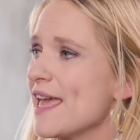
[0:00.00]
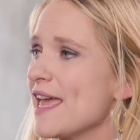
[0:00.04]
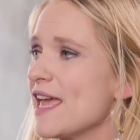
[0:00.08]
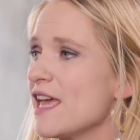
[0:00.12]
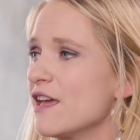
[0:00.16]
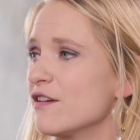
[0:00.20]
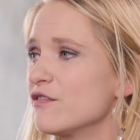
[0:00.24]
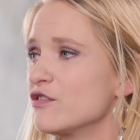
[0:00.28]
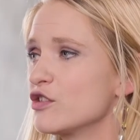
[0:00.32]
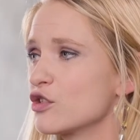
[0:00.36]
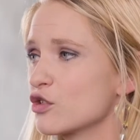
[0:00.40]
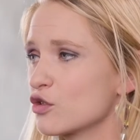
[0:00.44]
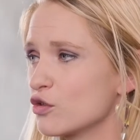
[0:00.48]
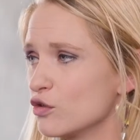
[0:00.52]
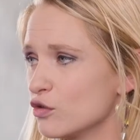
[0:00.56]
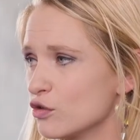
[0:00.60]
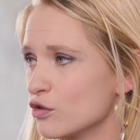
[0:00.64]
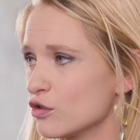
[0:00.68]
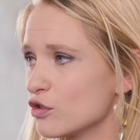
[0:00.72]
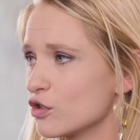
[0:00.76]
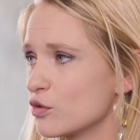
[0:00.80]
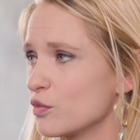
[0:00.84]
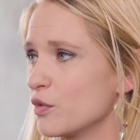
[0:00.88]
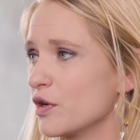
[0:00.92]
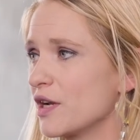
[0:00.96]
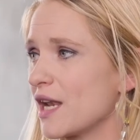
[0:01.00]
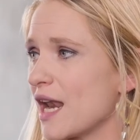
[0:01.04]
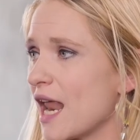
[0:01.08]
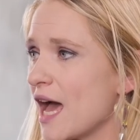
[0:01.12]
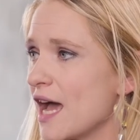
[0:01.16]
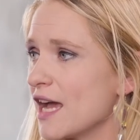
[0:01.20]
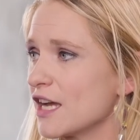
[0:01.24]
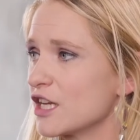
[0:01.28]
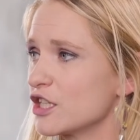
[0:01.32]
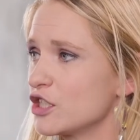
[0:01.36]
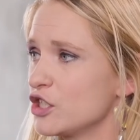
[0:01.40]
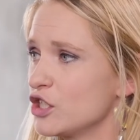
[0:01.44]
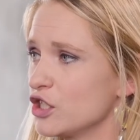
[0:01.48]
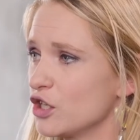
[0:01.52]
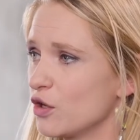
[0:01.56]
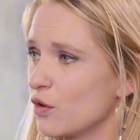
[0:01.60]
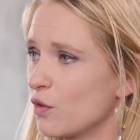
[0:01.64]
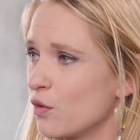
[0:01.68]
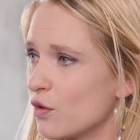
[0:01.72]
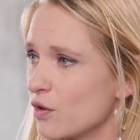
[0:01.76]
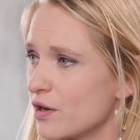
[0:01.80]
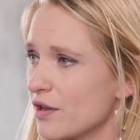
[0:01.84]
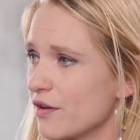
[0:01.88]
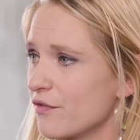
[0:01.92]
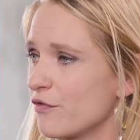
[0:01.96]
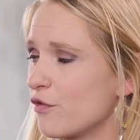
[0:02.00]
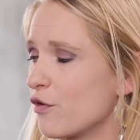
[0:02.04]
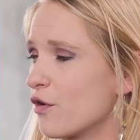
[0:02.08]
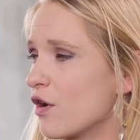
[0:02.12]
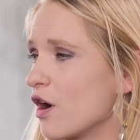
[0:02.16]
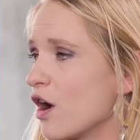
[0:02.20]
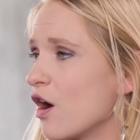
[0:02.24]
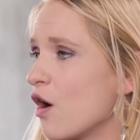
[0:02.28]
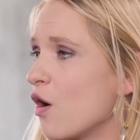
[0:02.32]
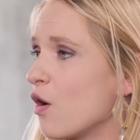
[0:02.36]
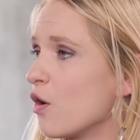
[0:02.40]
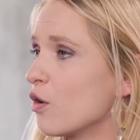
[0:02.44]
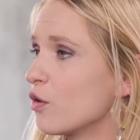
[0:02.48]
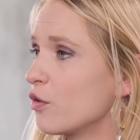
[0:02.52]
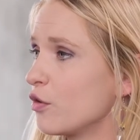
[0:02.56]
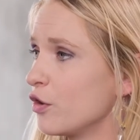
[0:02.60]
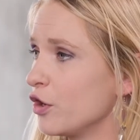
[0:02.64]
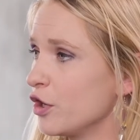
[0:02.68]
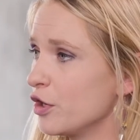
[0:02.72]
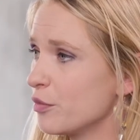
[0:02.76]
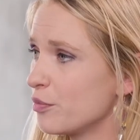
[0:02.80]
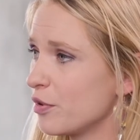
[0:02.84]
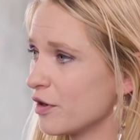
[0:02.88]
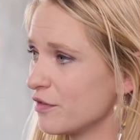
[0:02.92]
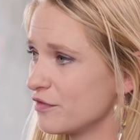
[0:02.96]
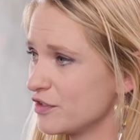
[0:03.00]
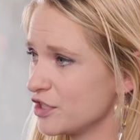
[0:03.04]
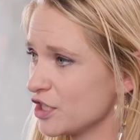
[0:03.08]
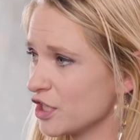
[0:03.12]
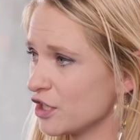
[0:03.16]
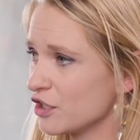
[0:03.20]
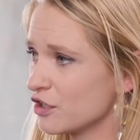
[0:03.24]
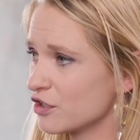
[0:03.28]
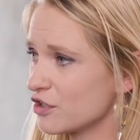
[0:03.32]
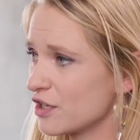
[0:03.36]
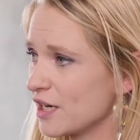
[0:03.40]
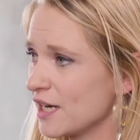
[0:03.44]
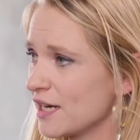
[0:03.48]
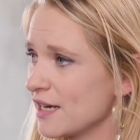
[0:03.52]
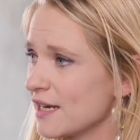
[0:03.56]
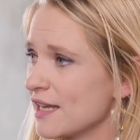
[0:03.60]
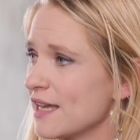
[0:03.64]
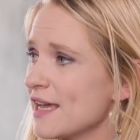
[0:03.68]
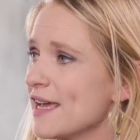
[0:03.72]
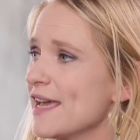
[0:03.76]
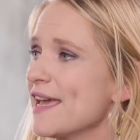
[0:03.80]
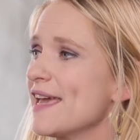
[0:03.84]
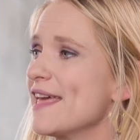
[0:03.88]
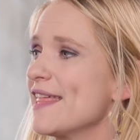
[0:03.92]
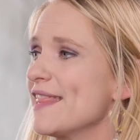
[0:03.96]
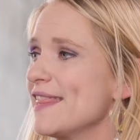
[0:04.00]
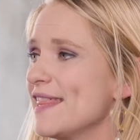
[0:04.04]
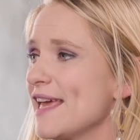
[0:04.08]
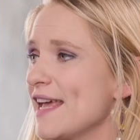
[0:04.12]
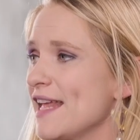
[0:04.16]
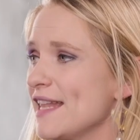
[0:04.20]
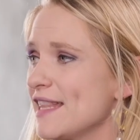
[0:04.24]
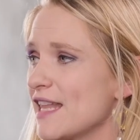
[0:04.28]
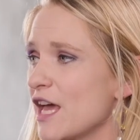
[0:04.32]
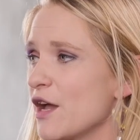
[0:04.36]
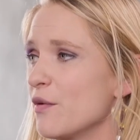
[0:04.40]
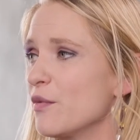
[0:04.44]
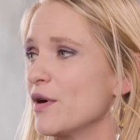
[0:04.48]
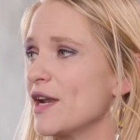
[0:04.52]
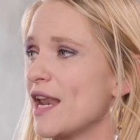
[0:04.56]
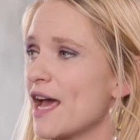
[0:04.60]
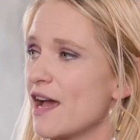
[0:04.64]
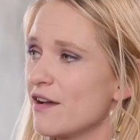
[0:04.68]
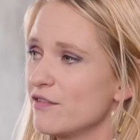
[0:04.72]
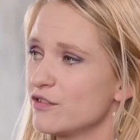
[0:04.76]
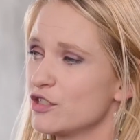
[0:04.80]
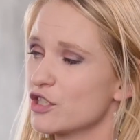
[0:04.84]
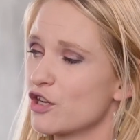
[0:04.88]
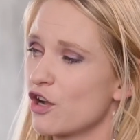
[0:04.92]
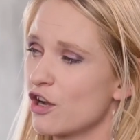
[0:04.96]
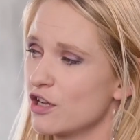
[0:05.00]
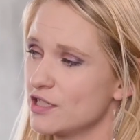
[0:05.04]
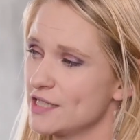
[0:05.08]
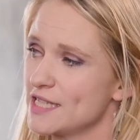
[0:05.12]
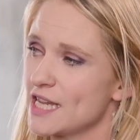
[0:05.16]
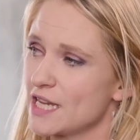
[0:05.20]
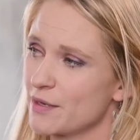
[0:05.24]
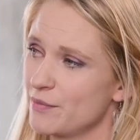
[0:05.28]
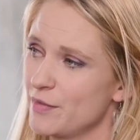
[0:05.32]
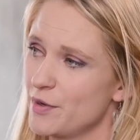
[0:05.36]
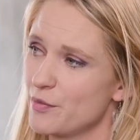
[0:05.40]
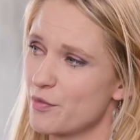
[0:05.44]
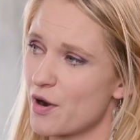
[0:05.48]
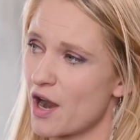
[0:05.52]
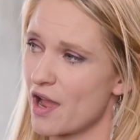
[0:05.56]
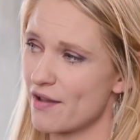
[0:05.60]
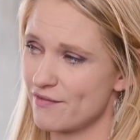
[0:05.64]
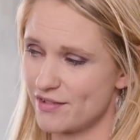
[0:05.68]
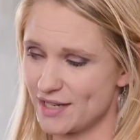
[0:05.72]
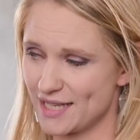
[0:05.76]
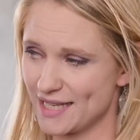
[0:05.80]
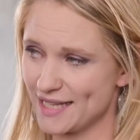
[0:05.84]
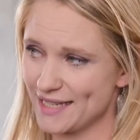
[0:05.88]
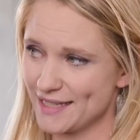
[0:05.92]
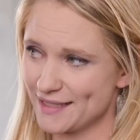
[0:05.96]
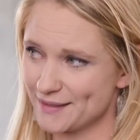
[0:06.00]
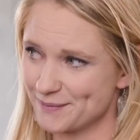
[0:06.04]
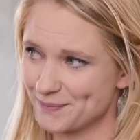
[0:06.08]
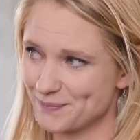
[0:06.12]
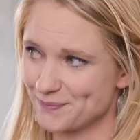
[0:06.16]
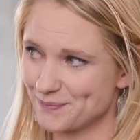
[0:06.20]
If schools would like to order for a whole group of children, then they would have to contact me privately.